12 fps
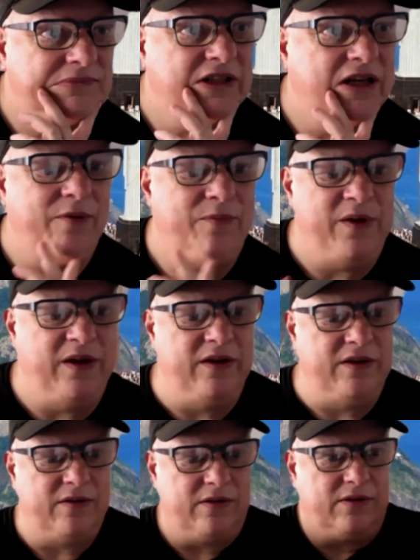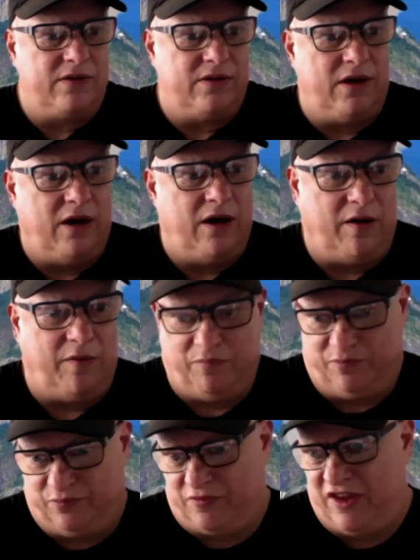I've been uh,
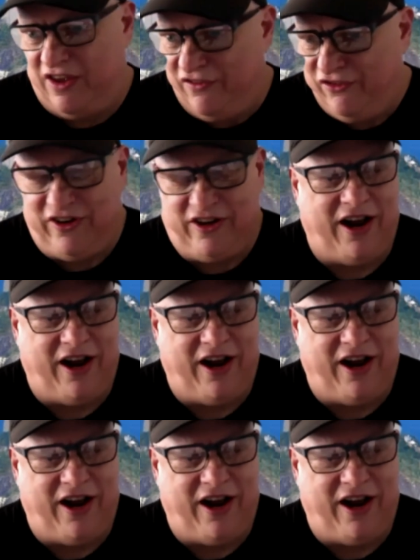gifted,